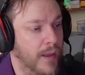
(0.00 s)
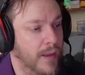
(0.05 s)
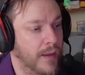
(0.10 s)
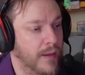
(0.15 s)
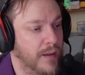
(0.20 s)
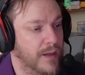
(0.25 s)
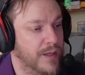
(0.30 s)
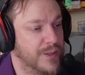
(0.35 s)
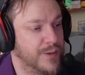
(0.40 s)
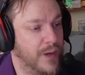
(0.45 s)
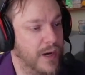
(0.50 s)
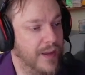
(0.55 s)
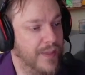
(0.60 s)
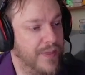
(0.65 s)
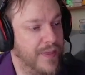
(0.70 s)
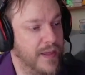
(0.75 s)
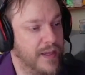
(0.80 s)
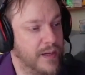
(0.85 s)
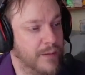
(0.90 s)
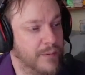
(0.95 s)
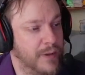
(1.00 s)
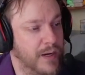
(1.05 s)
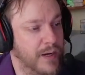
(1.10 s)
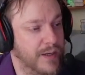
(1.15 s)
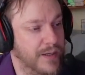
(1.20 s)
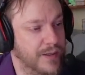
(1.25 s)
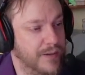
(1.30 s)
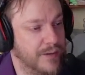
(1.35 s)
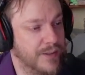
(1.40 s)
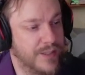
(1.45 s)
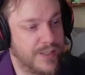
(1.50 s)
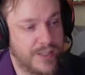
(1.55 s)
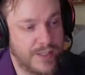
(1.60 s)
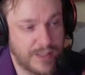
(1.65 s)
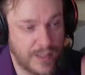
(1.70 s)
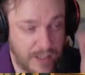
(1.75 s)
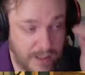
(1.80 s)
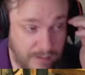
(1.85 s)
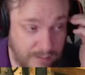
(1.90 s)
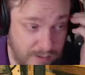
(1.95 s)
Because what I think I'm going to do is,
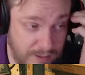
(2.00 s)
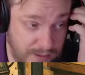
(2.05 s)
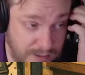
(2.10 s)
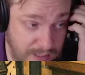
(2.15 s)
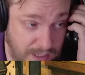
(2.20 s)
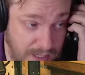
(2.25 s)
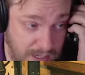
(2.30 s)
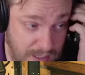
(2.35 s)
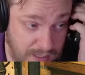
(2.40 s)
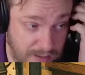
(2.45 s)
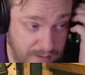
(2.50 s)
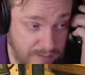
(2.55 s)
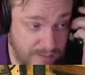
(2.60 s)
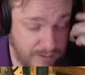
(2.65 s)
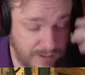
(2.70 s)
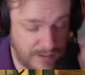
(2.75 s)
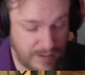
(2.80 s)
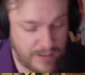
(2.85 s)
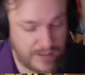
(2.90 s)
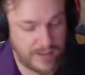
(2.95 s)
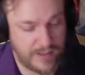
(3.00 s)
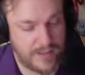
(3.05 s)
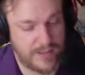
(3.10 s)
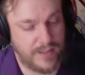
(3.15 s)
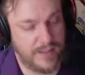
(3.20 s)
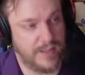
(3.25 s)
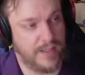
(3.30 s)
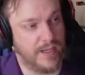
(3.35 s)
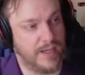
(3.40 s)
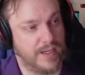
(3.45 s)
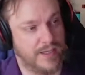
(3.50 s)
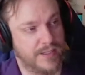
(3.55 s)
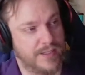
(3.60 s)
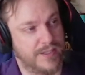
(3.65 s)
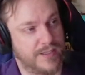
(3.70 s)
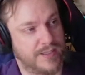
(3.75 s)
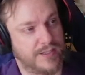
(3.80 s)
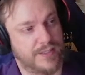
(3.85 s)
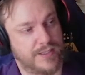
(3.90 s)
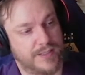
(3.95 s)
I don't need that, I don't need
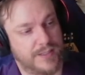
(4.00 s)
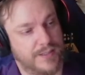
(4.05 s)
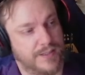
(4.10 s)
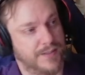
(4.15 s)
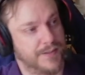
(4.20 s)
this,